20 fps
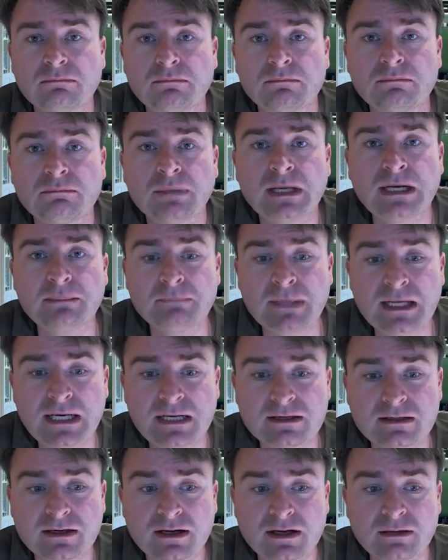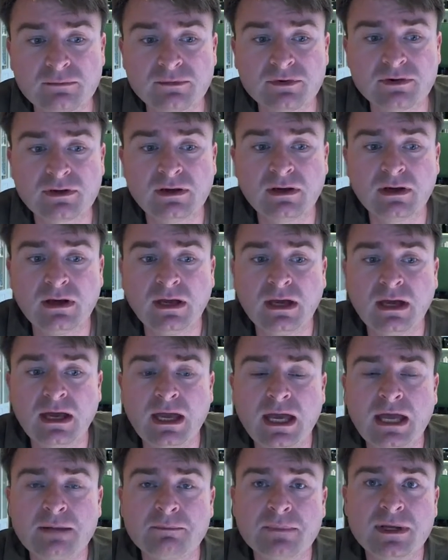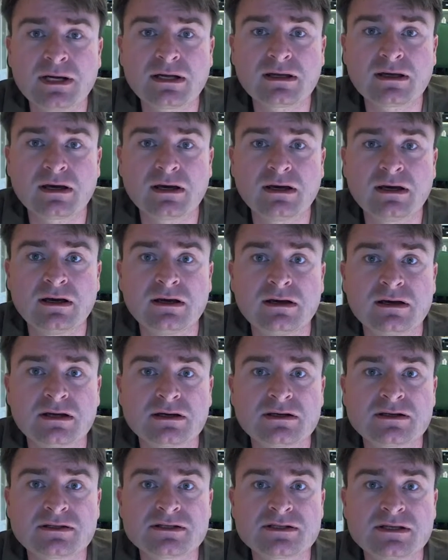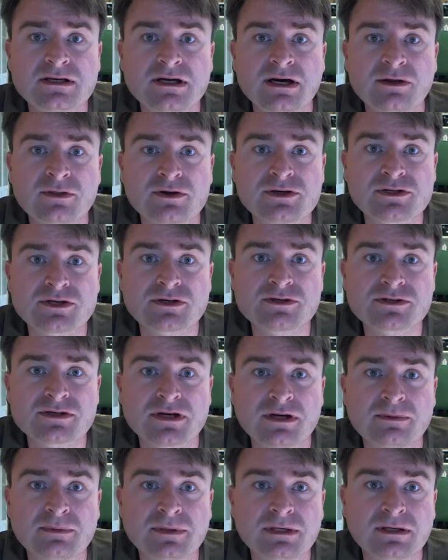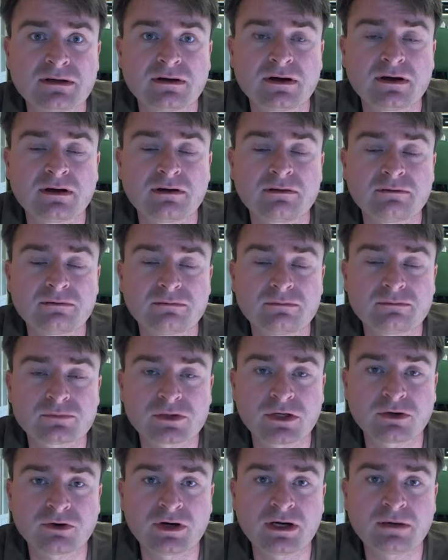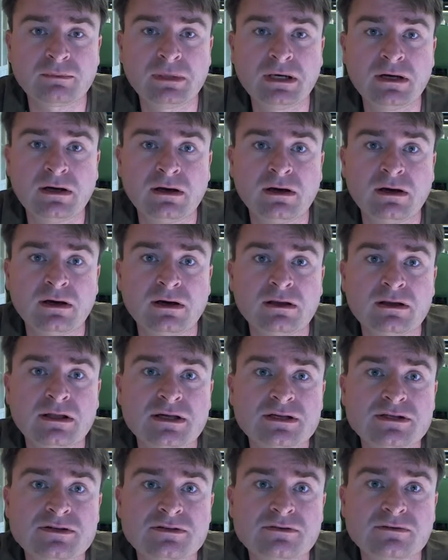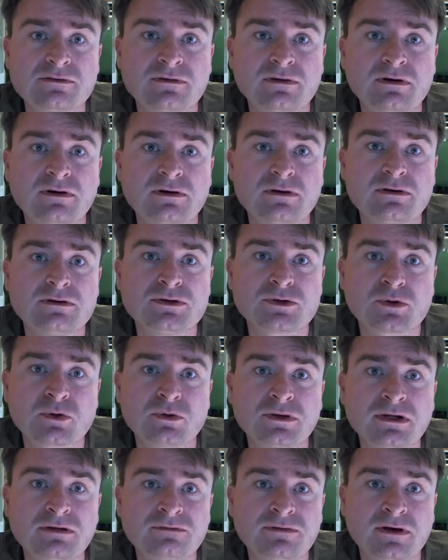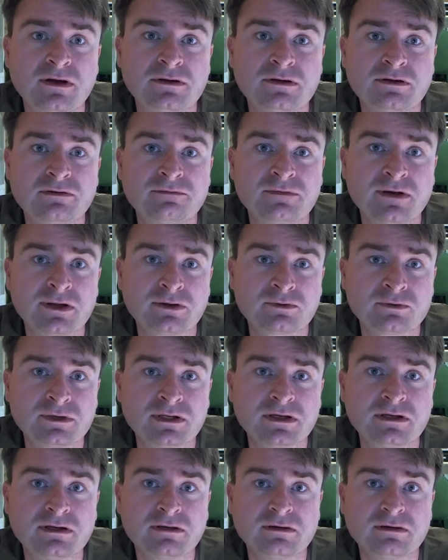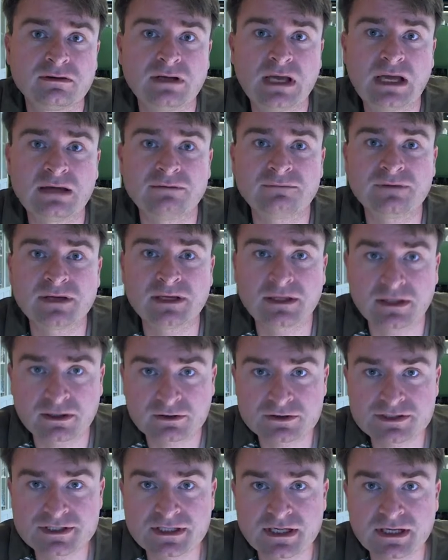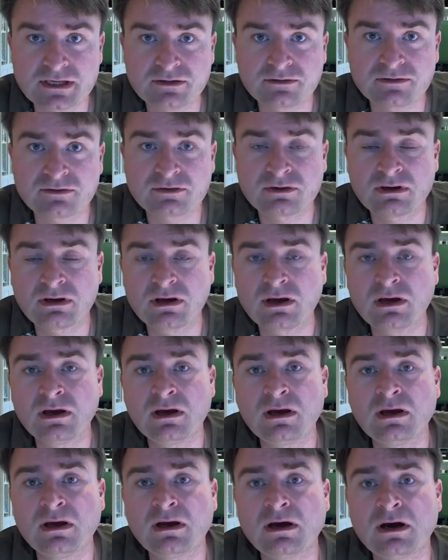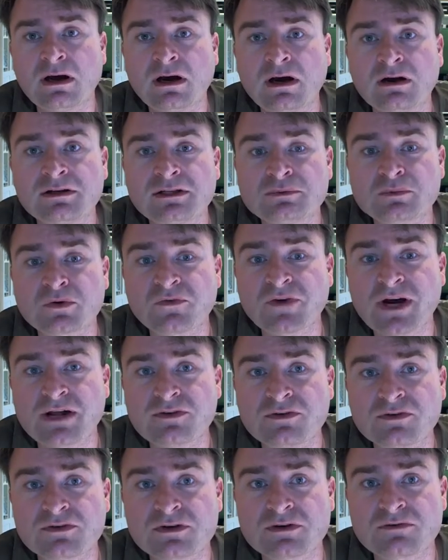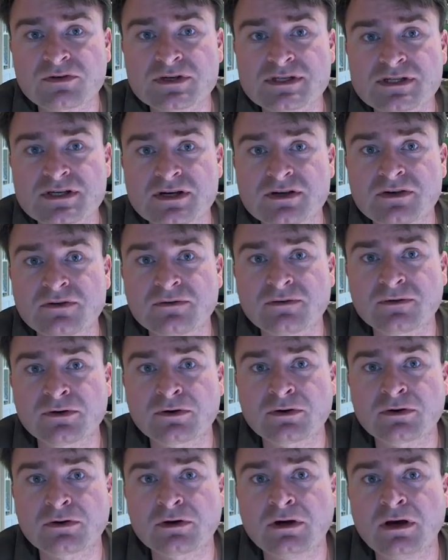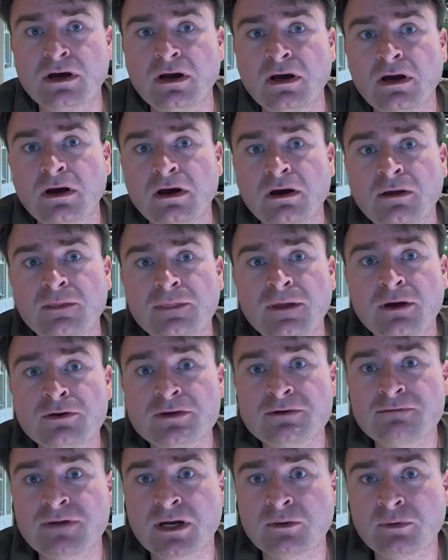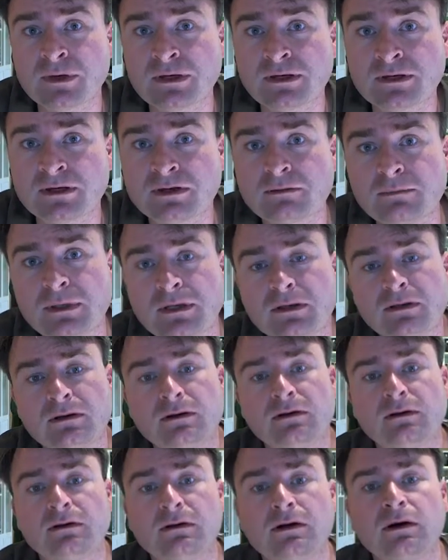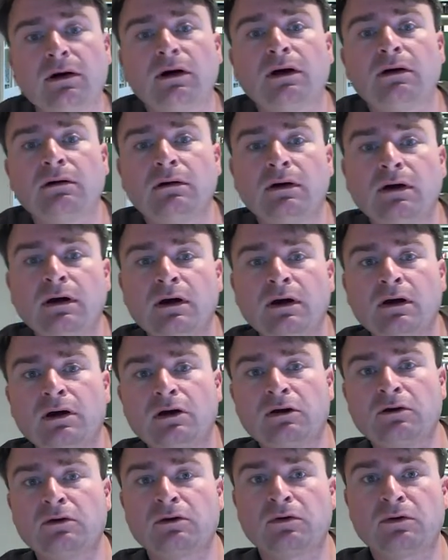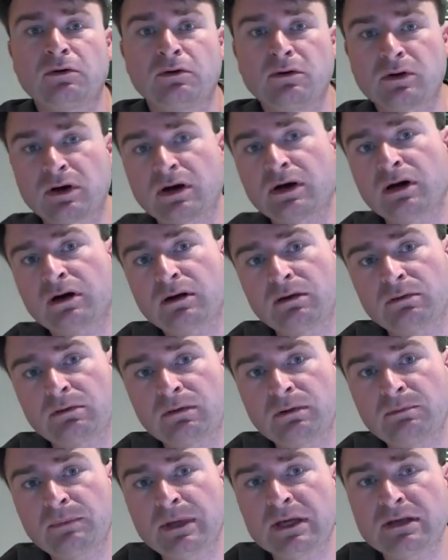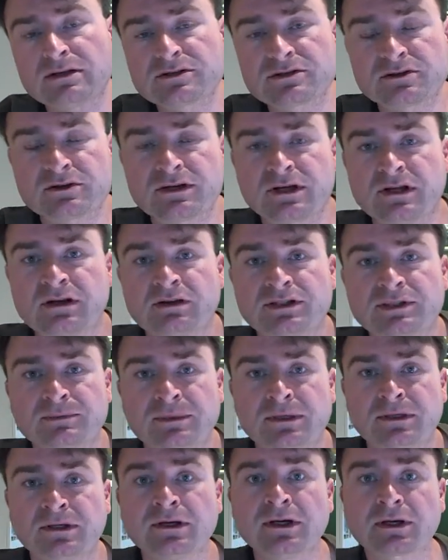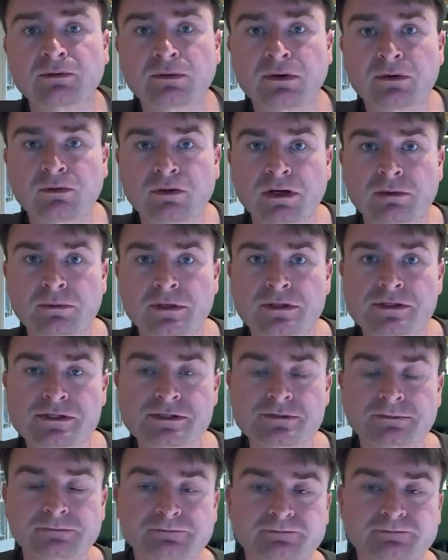many times, and Medicaid is the health insurance company program that's jointly funded federally and via your states to provide services for those of low income who meet certain eligibility requirements.